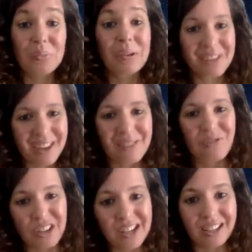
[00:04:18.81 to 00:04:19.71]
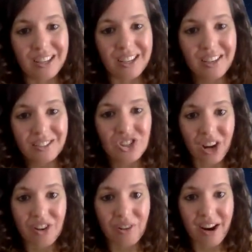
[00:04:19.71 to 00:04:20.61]
but then really
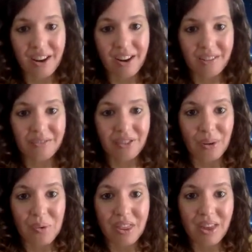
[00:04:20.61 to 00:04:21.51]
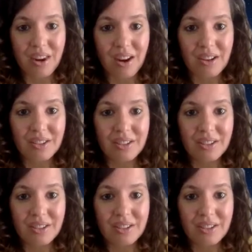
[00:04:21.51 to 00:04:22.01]
generating it from within us.